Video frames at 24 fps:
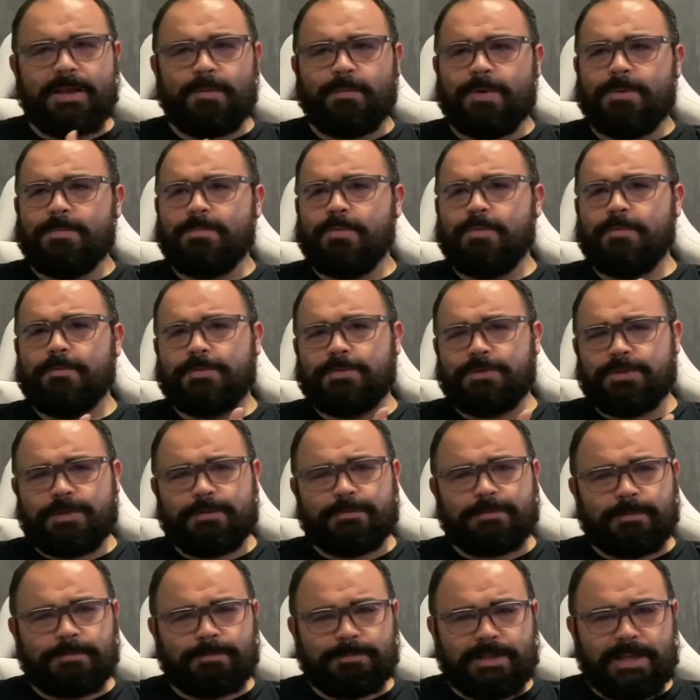and we move to
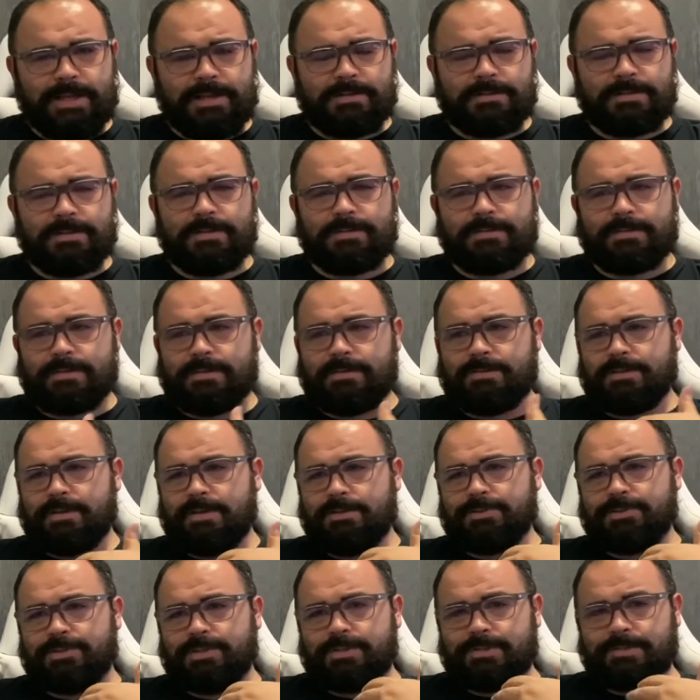different places
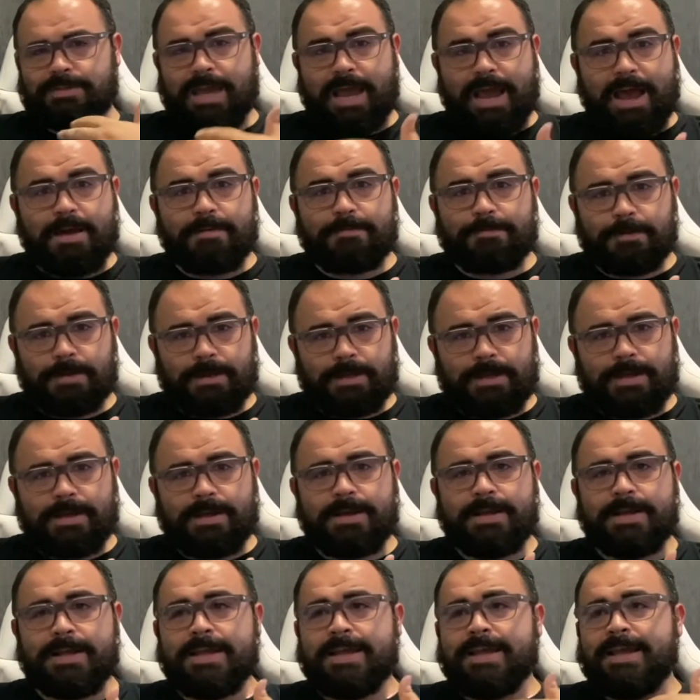such as
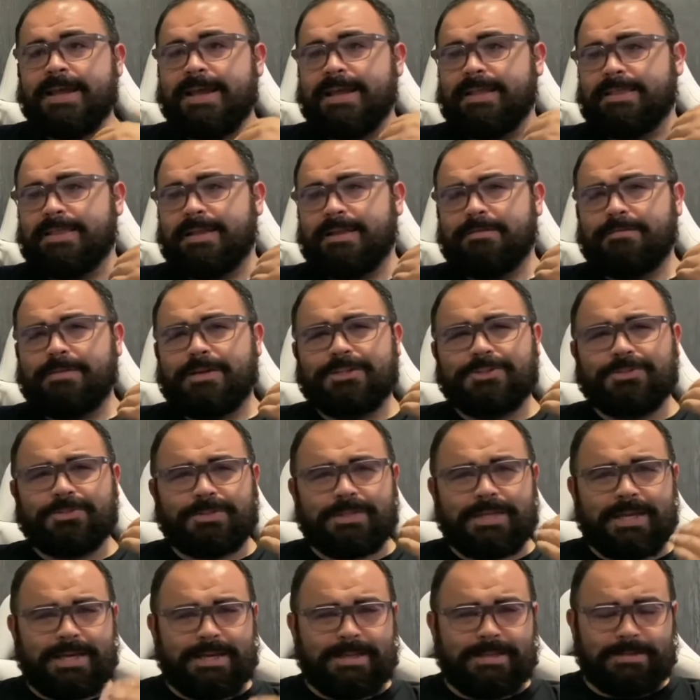Africa and then
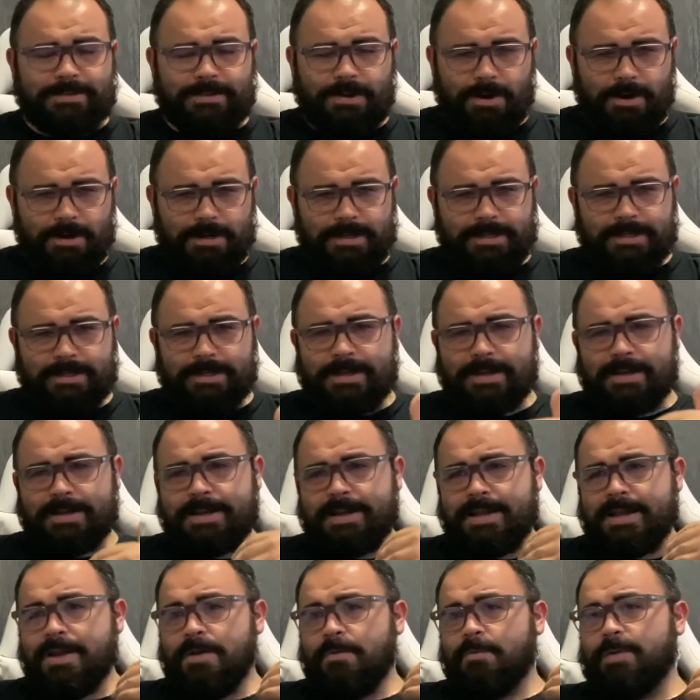eventually
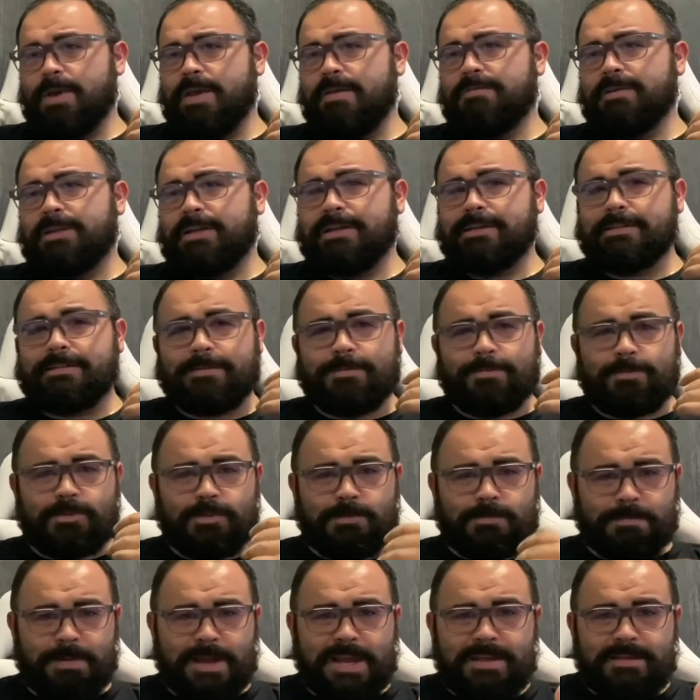Antarctica. We even get some
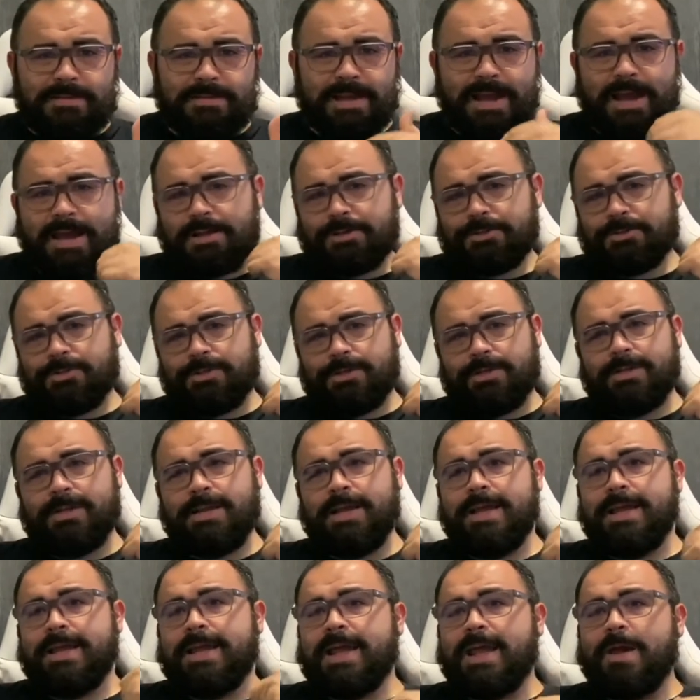space
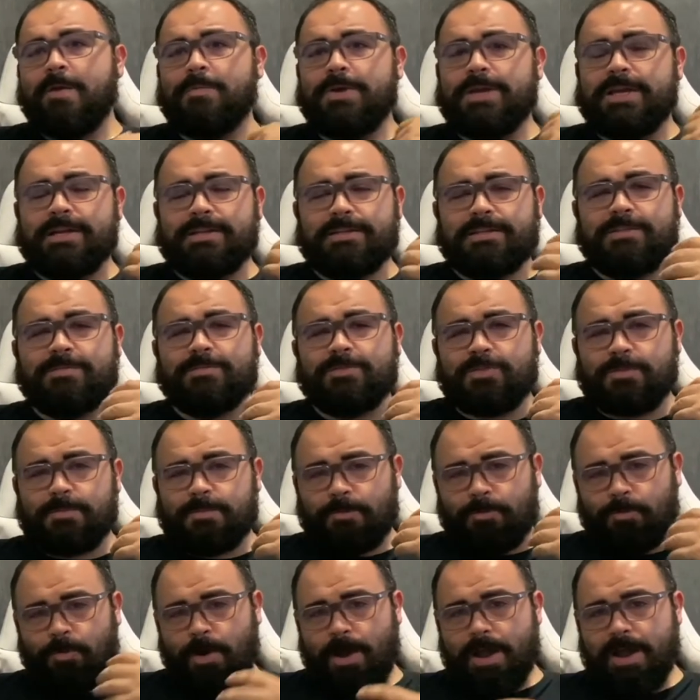action and we get some
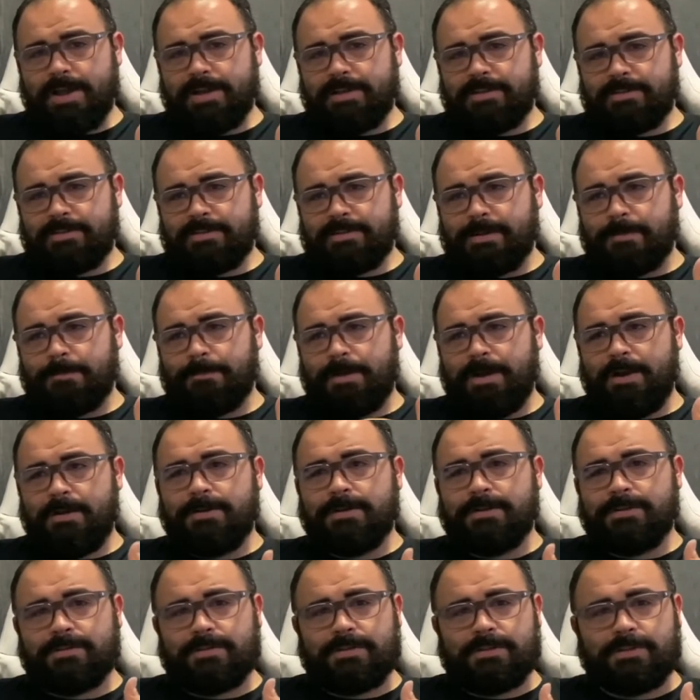surprise
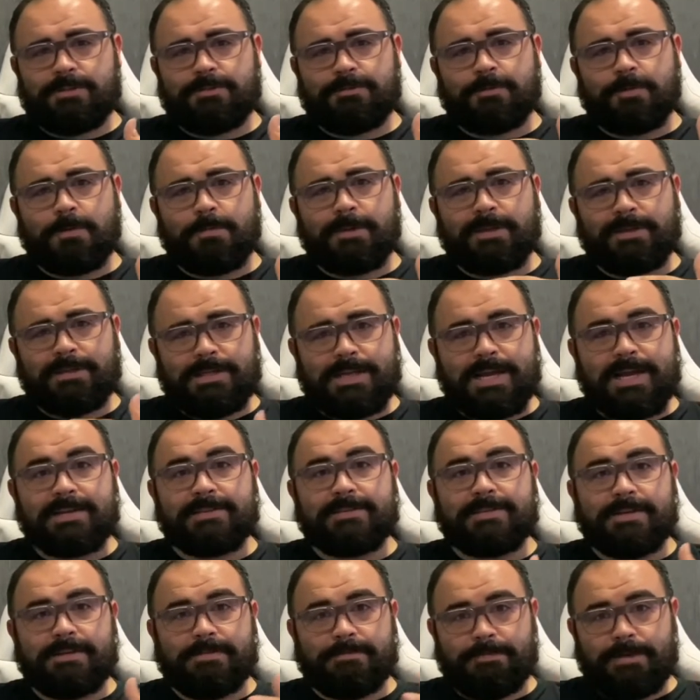appearances from
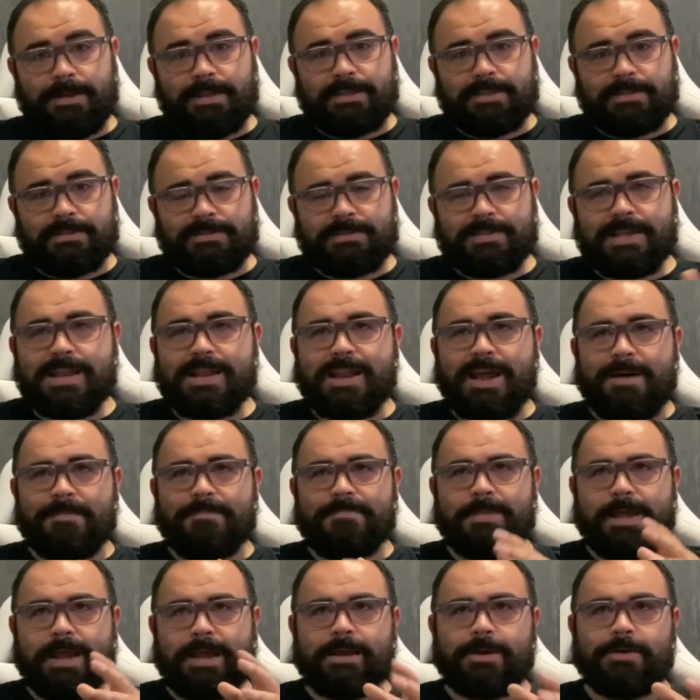classic villains that
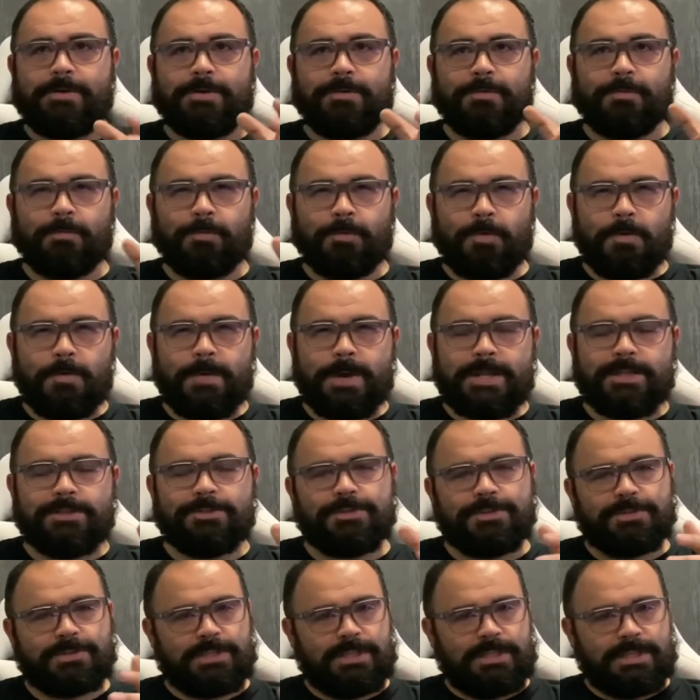I'm not going to
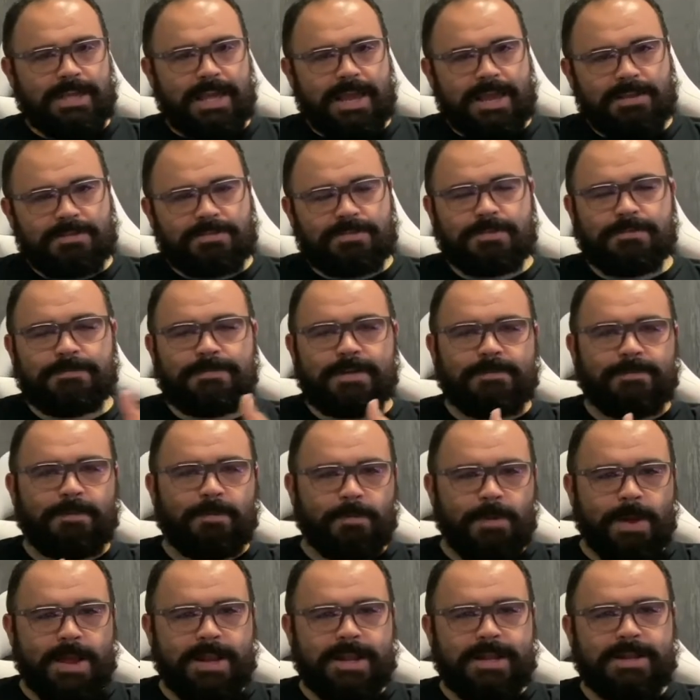ruin just in case you've
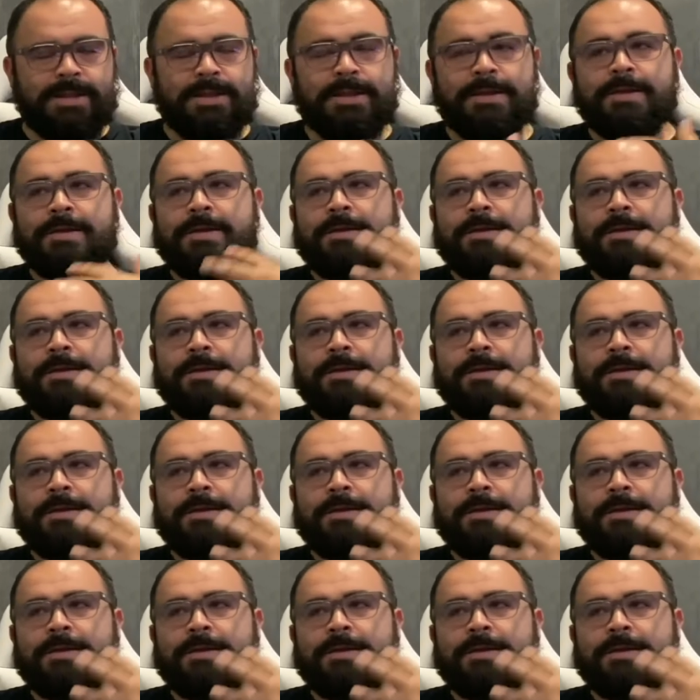never read it,